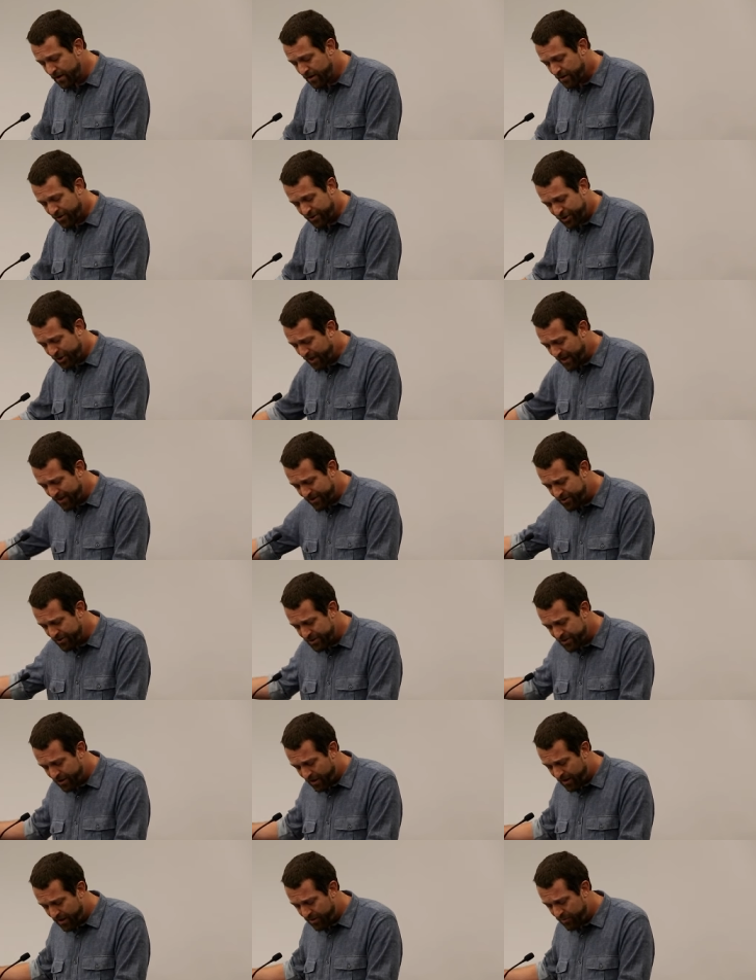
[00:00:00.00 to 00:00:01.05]
Her childhood
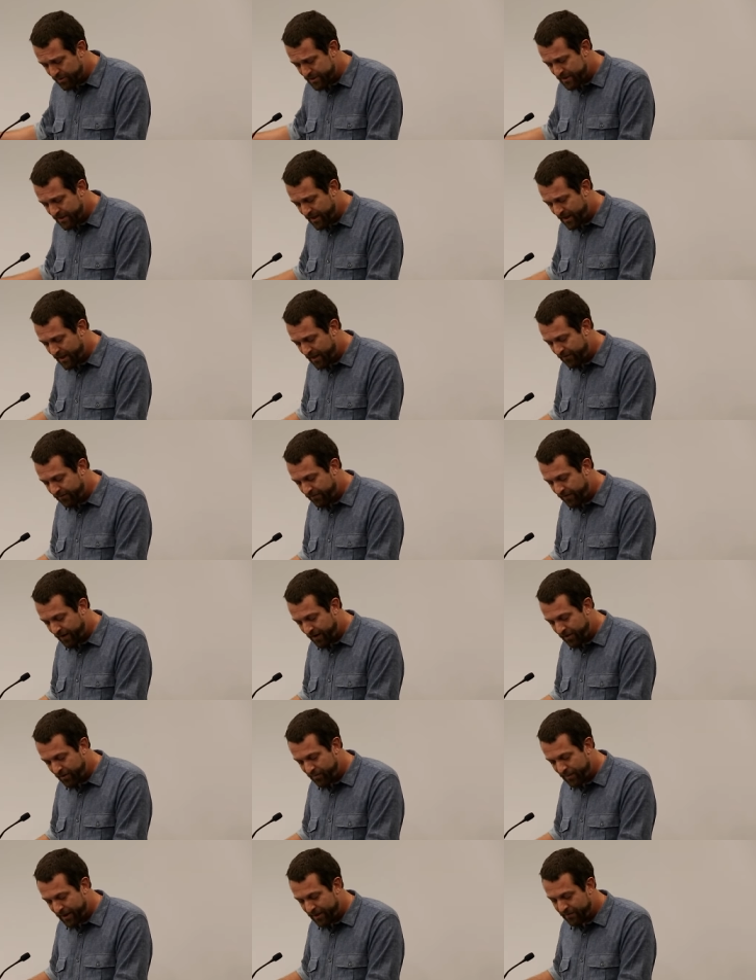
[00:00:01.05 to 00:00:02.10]
dog was gone,
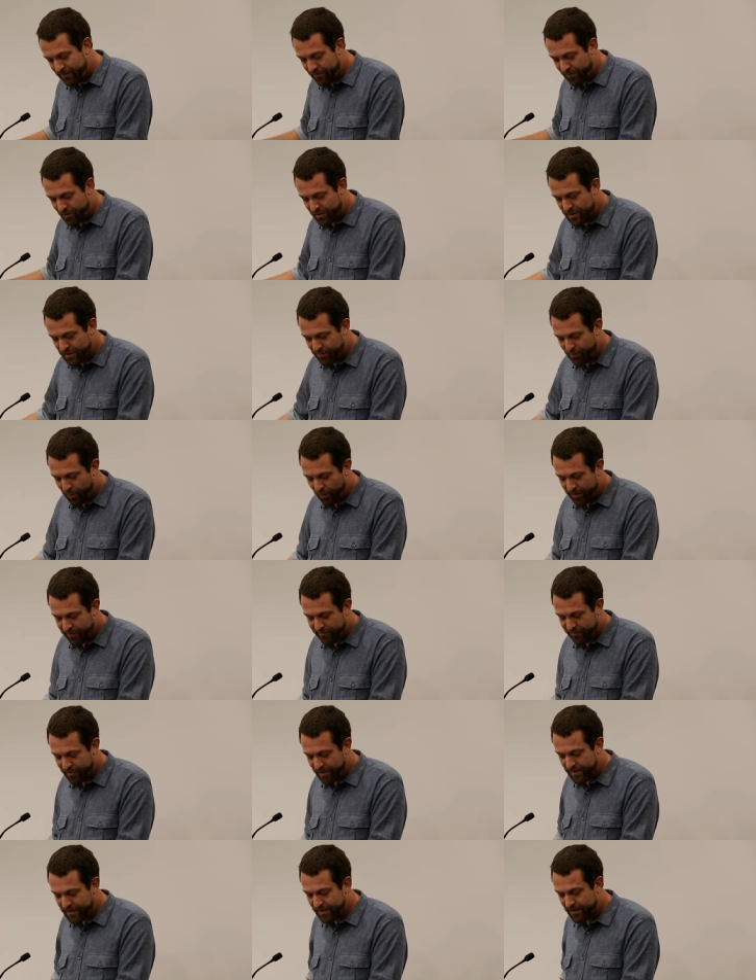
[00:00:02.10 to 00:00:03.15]
followed by the first
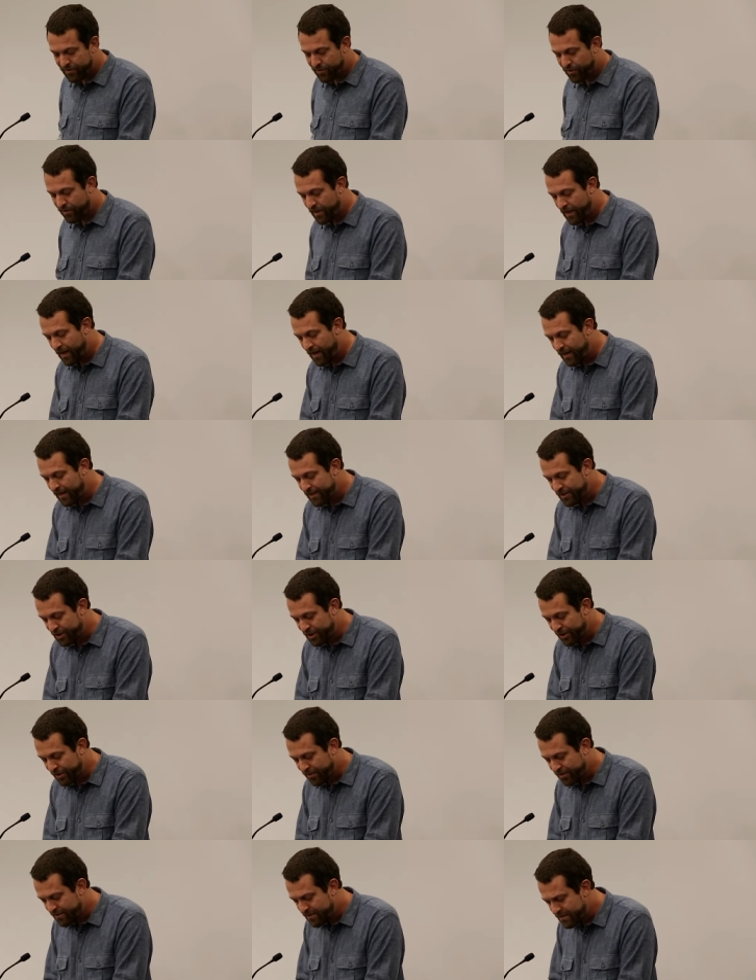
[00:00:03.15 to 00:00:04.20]
boyfriend in her college
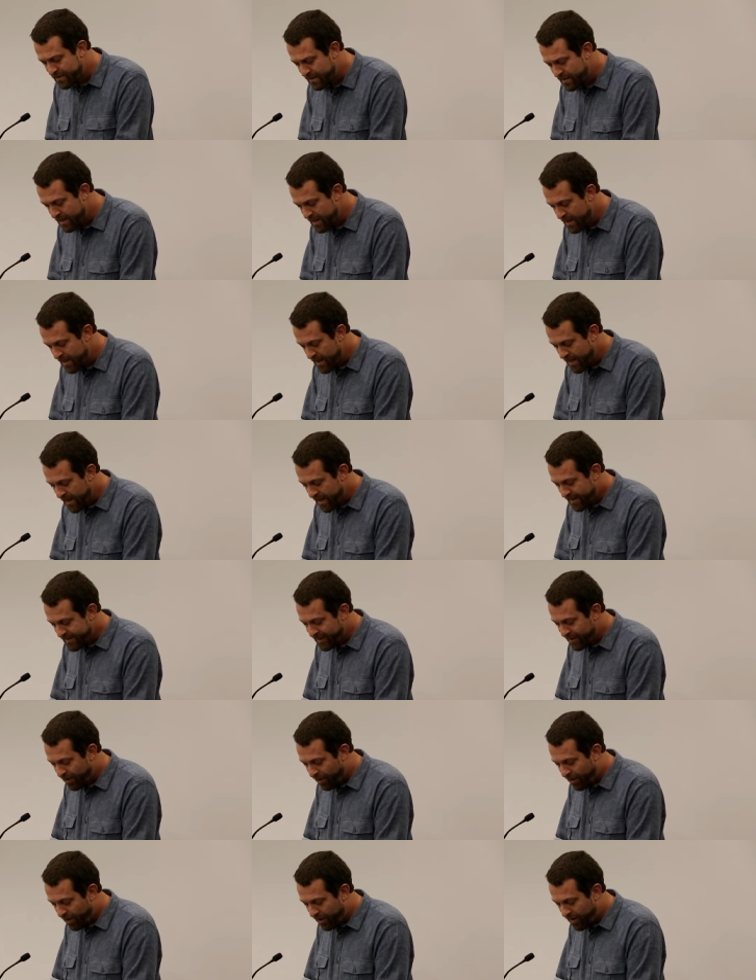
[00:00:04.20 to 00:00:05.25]
years,
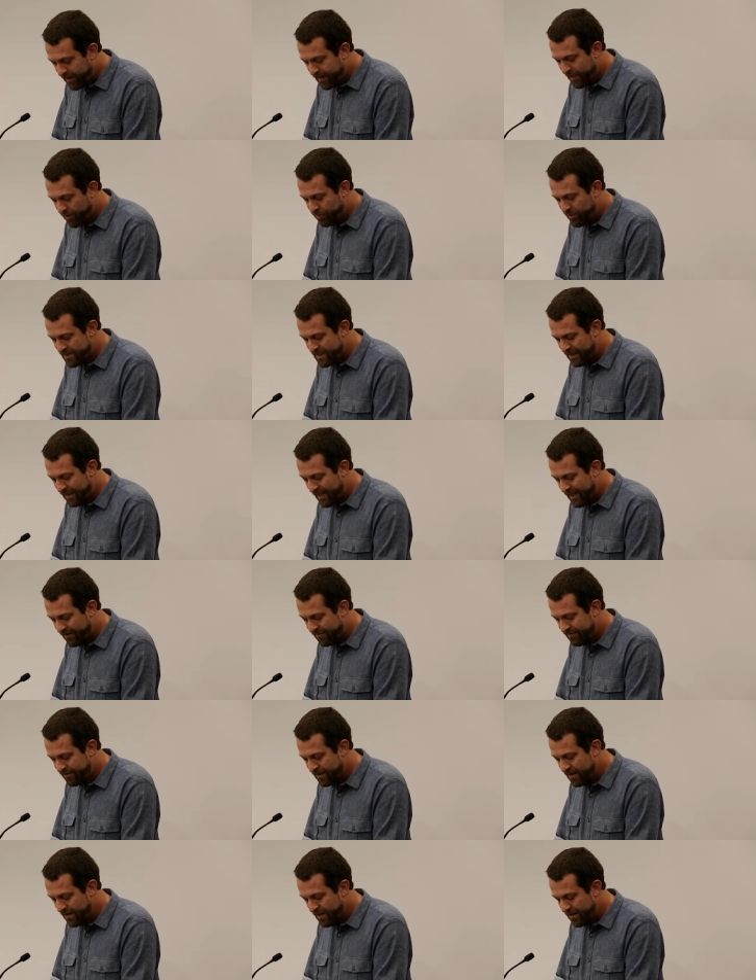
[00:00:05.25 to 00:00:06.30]
until all that was
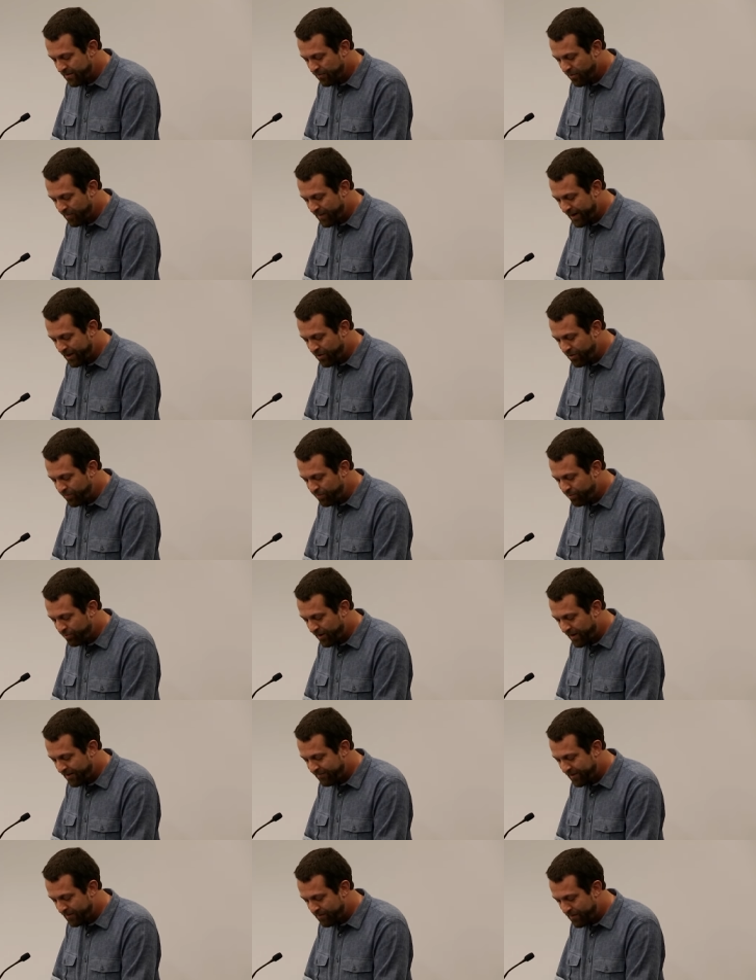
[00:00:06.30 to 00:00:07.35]
left were my own
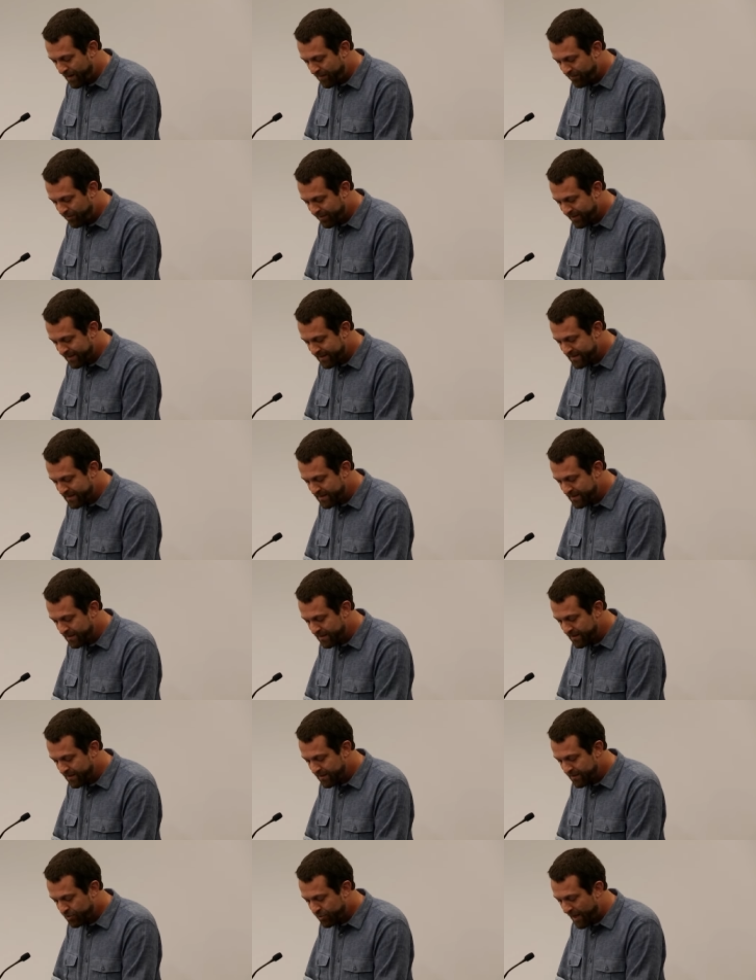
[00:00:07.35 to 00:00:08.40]
private memories,
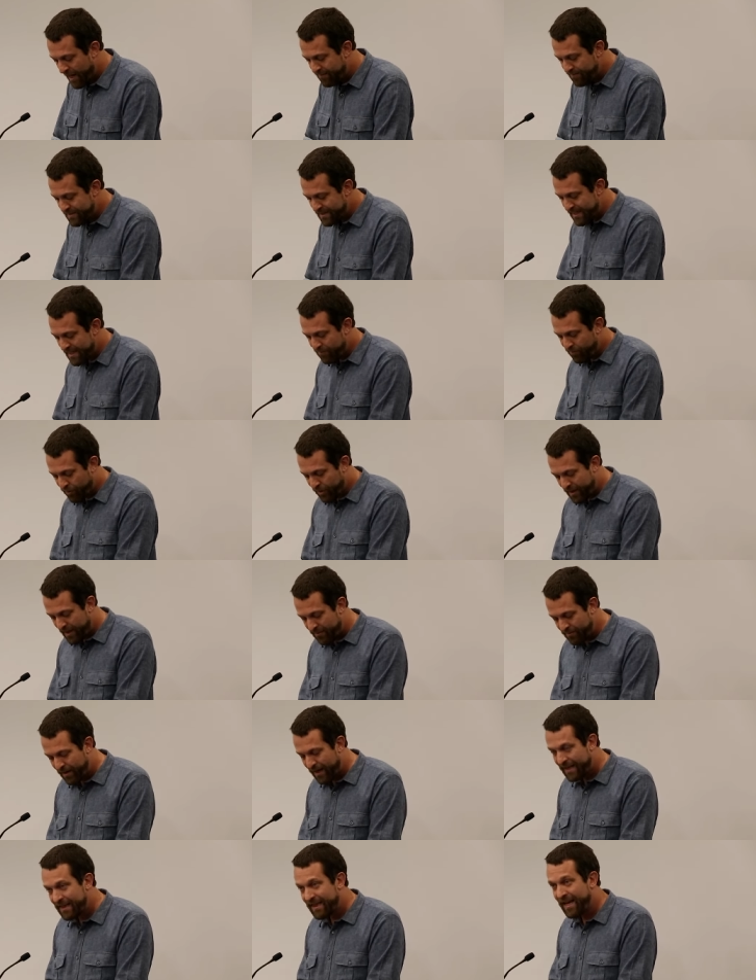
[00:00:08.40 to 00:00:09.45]
trapped deep within
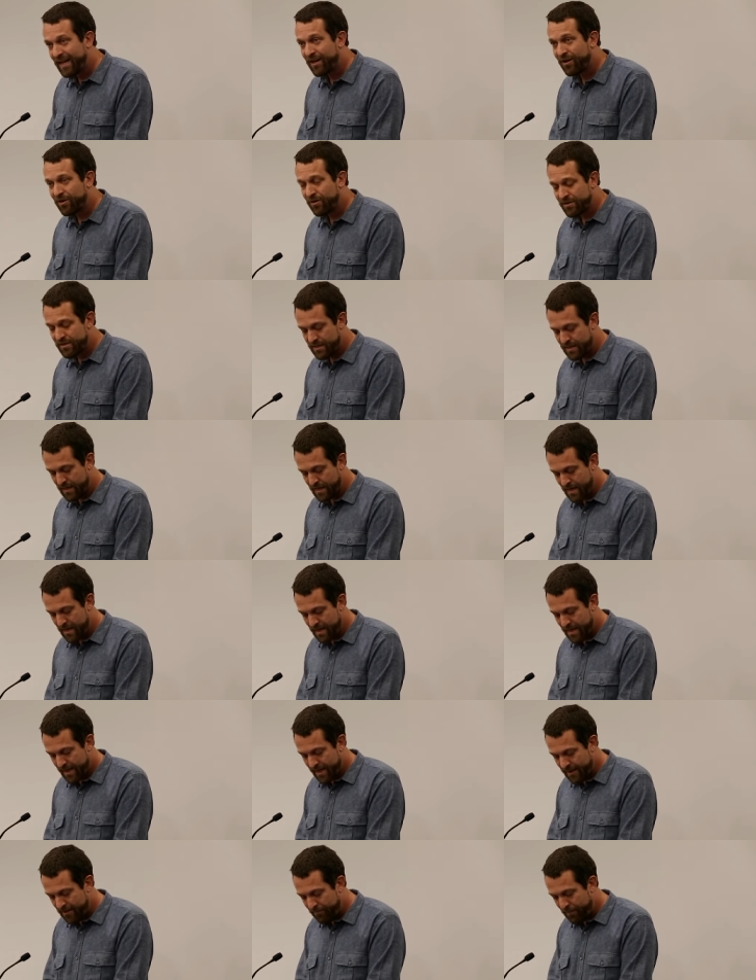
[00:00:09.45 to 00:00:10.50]
my layers,
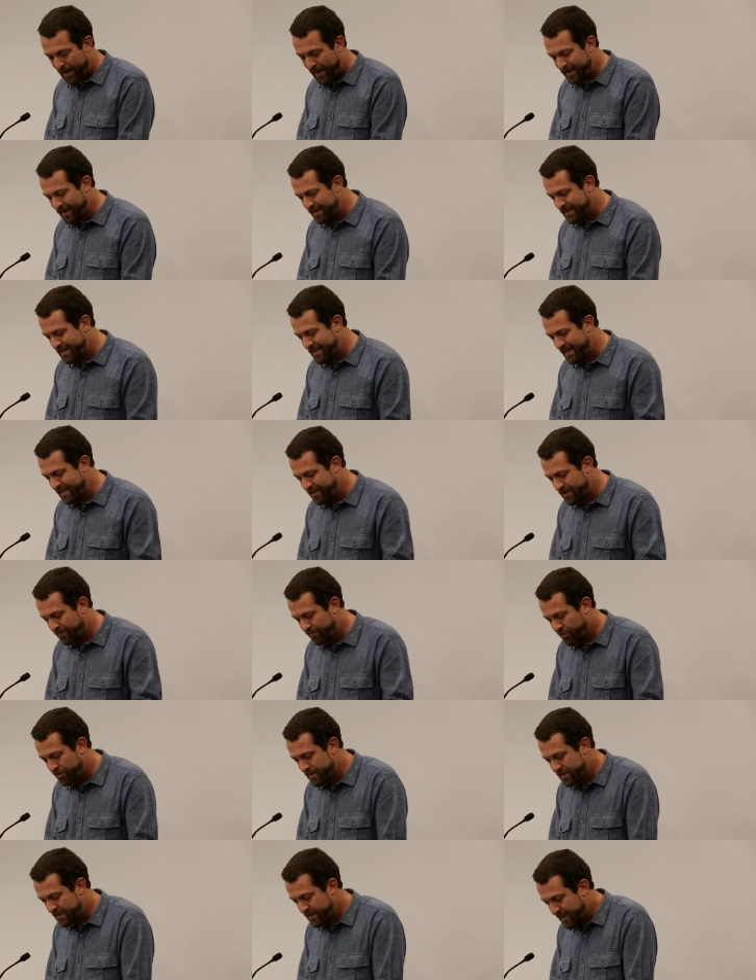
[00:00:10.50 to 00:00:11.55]
and the pale tint of
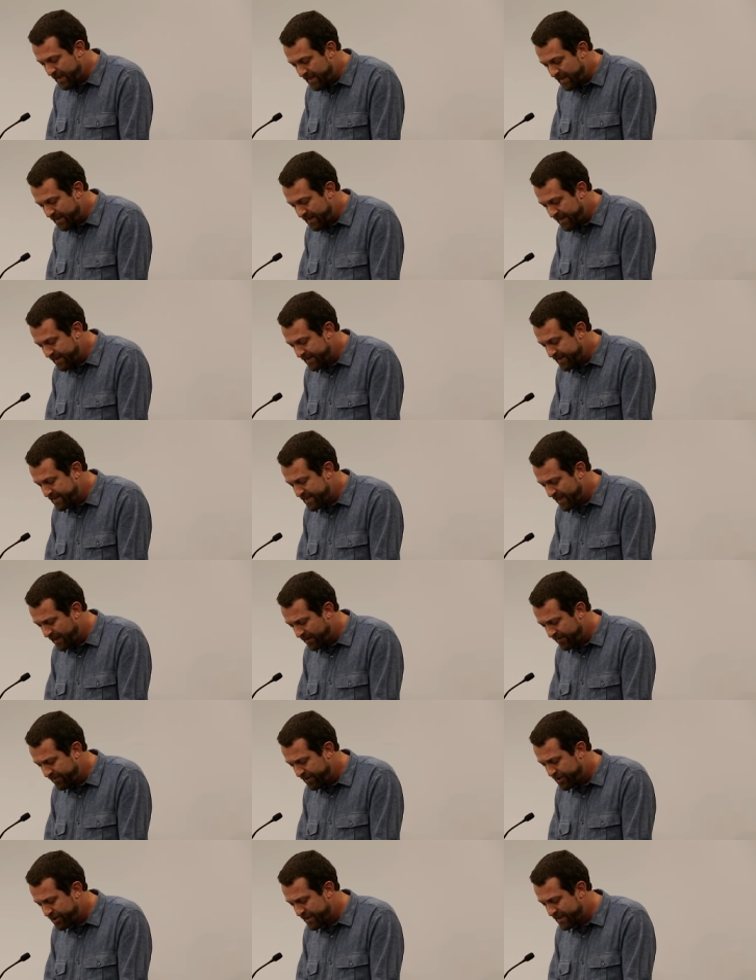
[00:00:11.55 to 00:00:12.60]
her skin in the
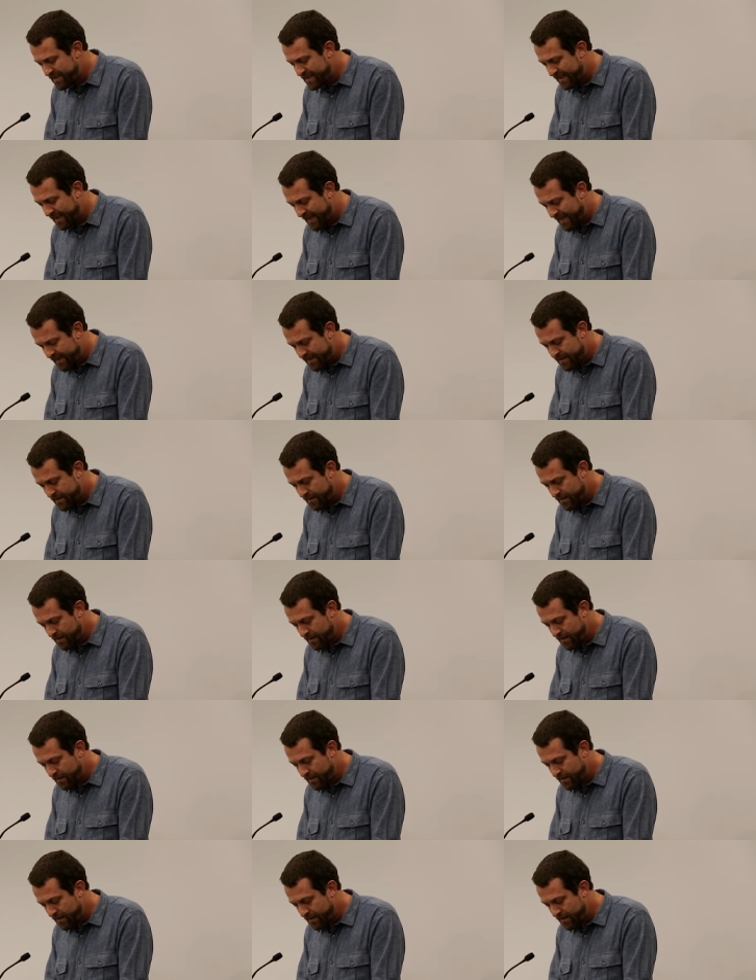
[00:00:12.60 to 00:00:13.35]
television's light.